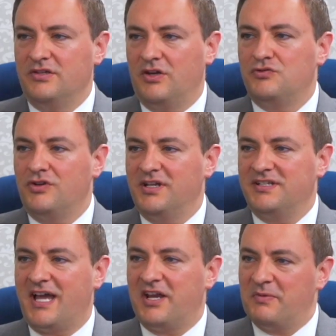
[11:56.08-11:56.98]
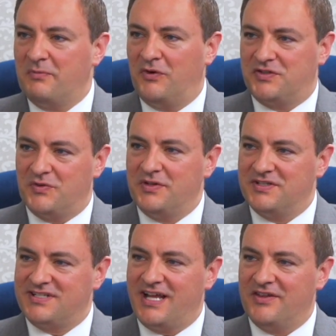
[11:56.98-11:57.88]
Drilling down a bit more to
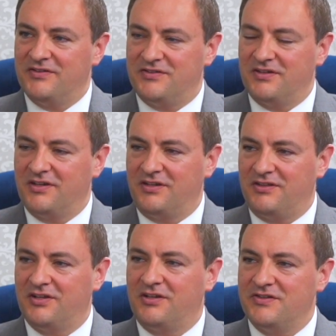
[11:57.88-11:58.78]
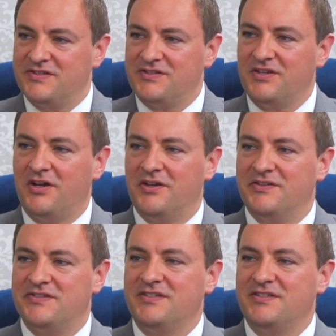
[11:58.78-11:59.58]
understand the concerns.